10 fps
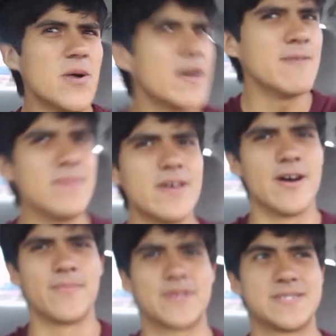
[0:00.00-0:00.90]
so, hit me
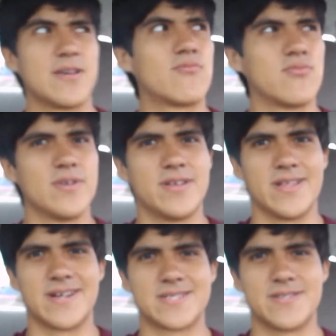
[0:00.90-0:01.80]
up, because I'd really
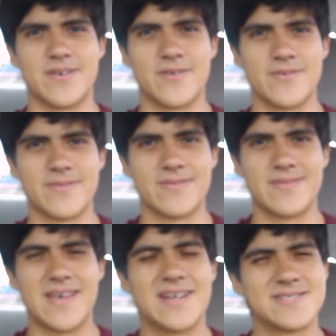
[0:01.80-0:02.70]
like to know.
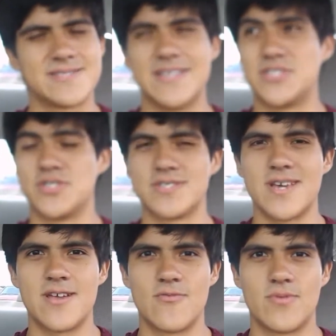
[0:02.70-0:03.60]
That's, it's just
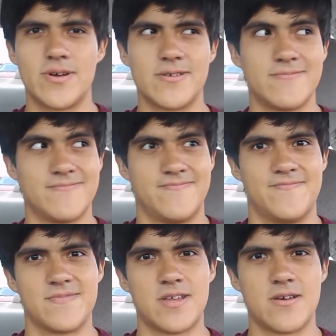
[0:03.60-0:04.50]
kind of weird.
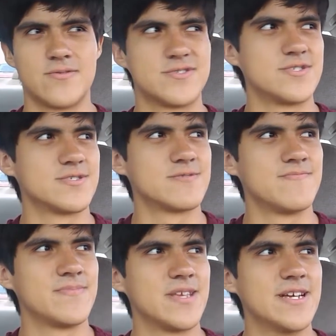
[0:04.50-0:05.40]
You know, it's just,
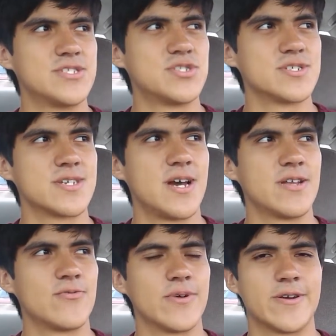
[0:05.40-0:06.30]
it's just
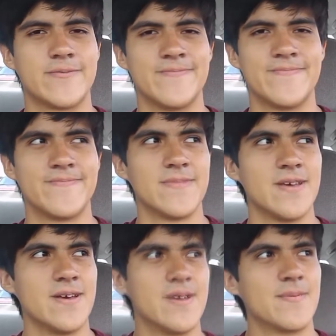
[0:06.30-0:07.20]
kind of weird.
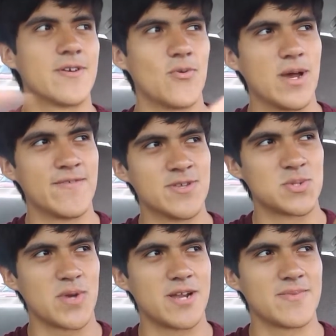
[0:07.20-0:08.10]
Gonna wave with
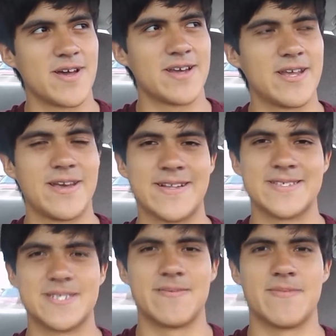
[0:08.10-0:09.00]
this random guy. Now he
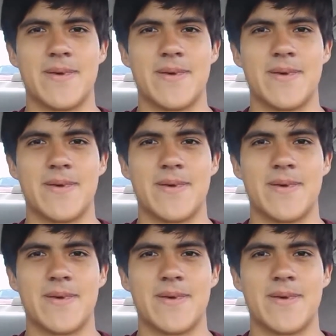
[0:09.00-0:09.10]
didn't see me.